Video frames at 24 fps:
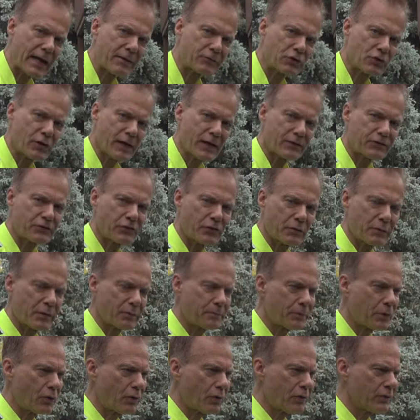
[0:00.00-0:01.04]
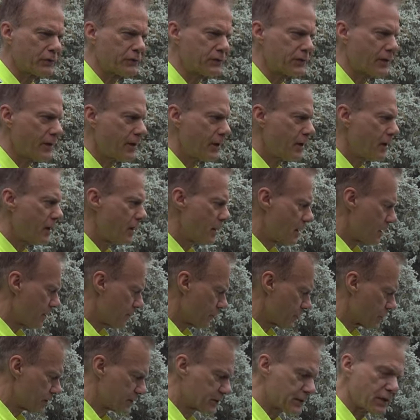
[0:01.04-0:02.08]
That transformer pulls
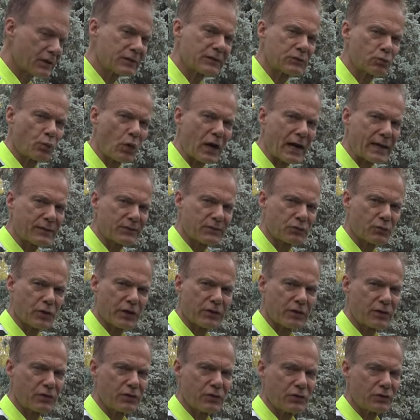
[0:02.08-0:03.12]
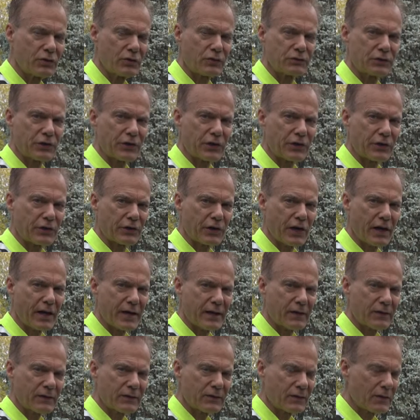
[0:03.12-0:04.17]
6 watts whether you're using it or
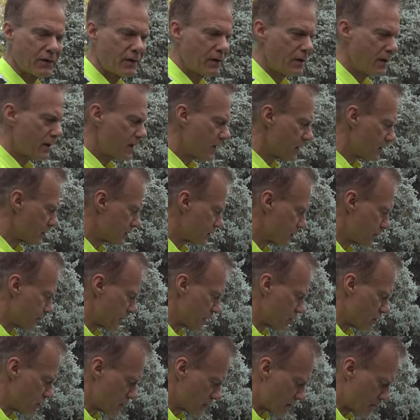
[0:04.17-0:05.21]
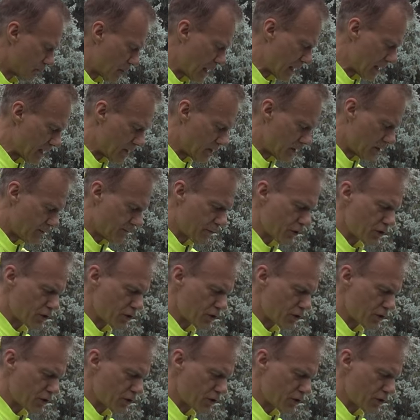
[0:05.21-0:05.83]
not. So, but you can buy the